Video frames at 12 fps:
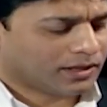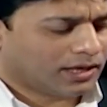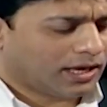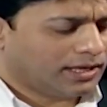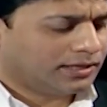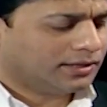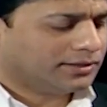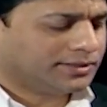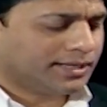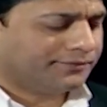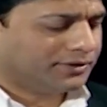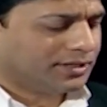God. A.
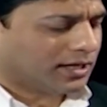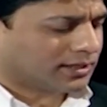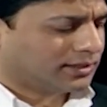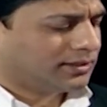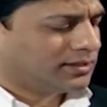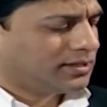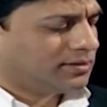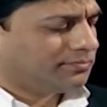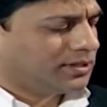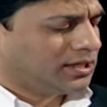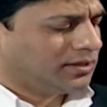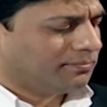Daffy Duck.
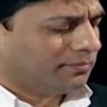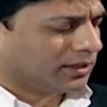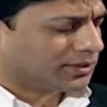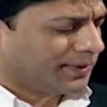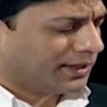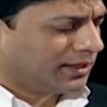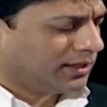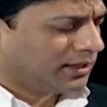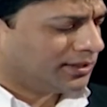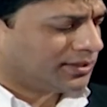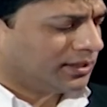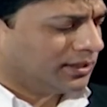B. Bugs Bunny.
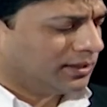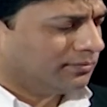C.